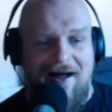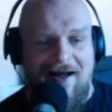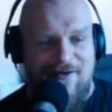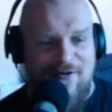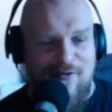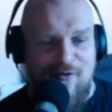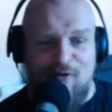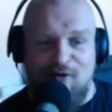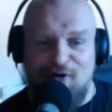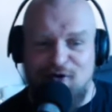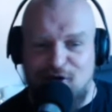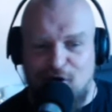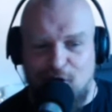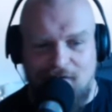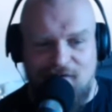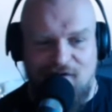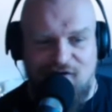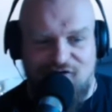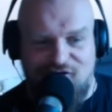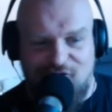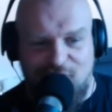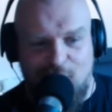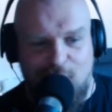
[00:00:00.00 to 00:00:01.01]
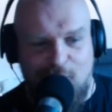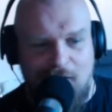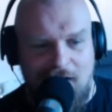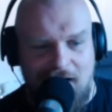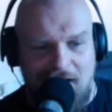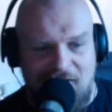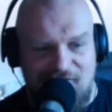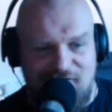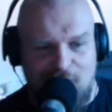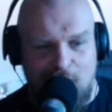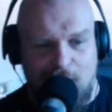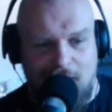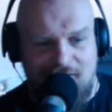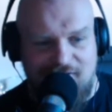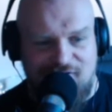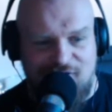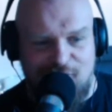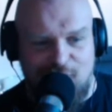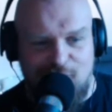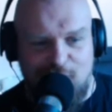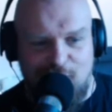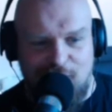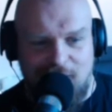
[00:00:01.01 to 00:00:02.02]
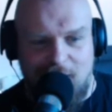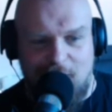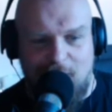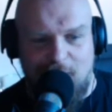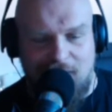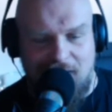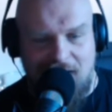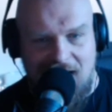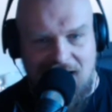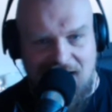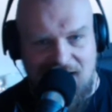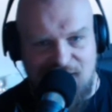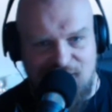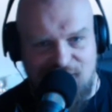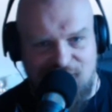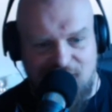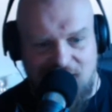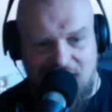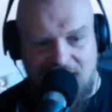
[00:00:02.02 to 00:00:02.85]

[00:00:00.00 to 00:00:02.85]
You can call on the show if you want to now live.